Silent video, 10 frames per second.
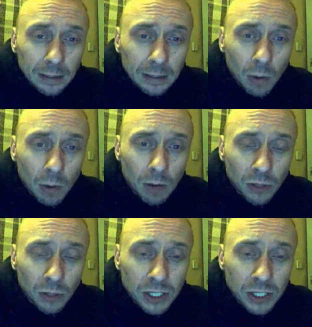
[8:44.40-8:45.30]
But what I'm
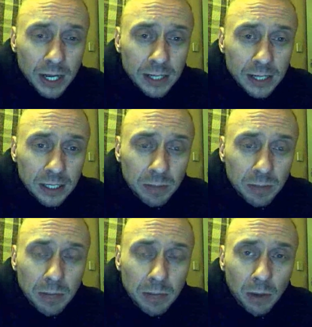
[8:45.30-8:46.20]
trying to say is these
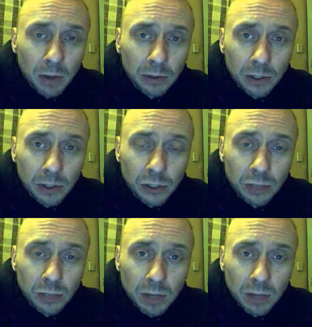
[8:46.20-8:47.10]
people on
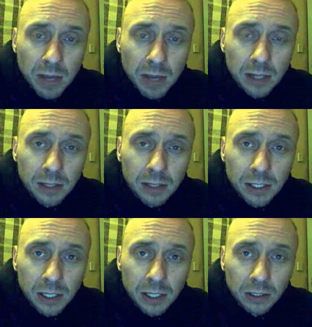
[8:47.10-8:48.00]
YouTube that are making these
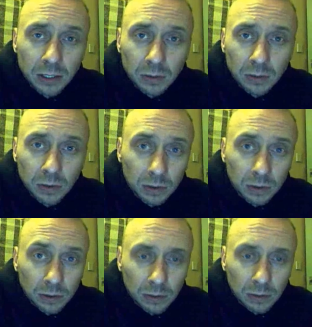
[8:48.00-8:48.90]
things and
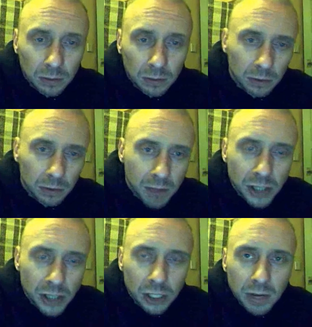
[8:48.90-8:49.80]

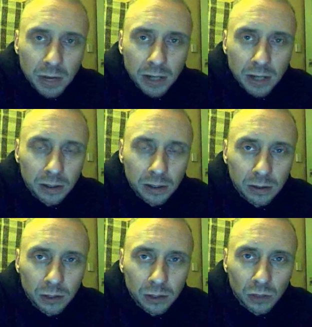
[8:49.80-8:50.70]
bashing them in and
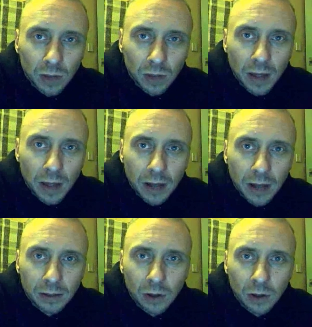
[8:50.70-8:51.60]
stuff like that
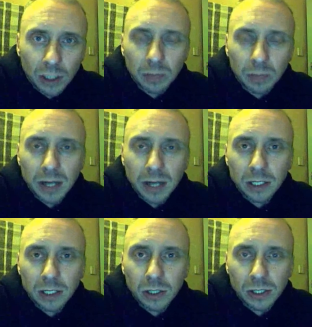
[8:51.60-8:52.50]
and not explaining
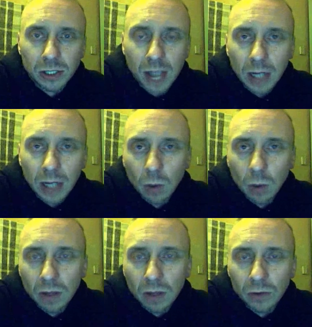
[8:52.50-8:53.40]
to you exactly
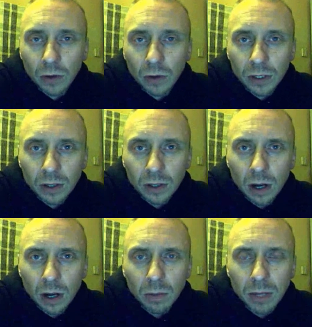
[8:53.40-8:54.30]
what they've done are
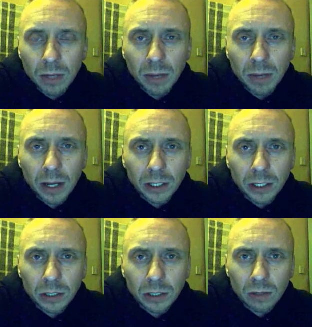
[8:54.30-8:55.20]
complete pillocks.
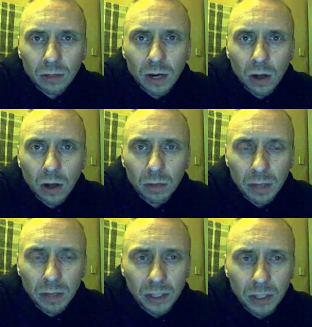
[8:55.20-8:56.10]
They really are
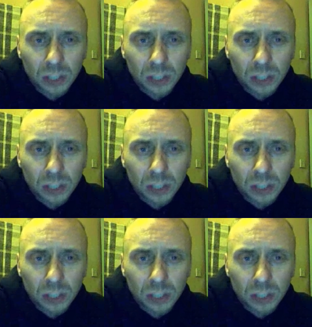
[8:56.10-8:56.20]
complete pillocks.